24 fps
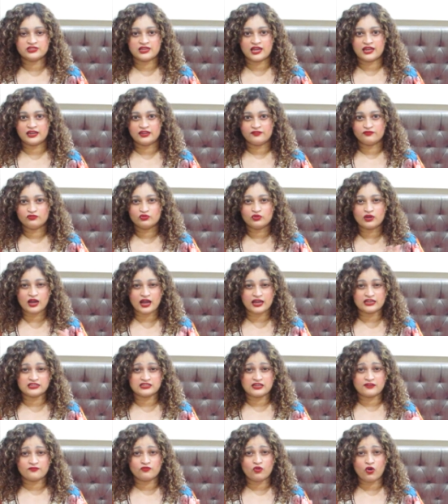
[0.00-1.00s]
and if you
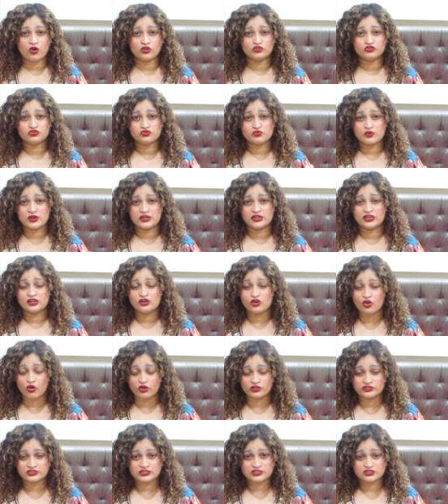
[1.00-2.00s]
guys have gone through any
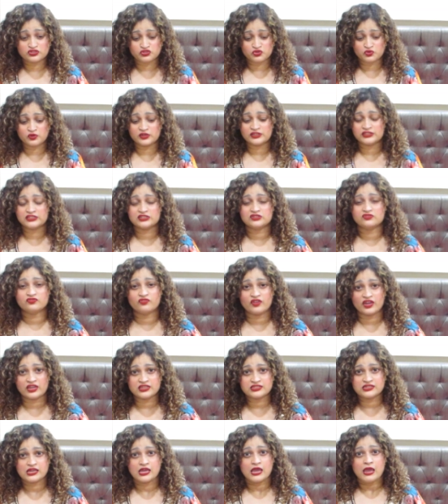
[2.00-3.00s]
losses during this
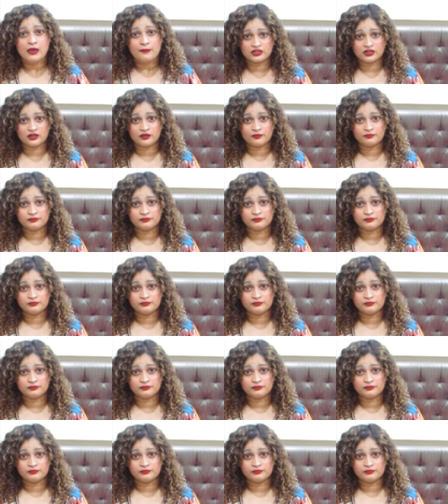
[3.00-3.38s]
phase uh,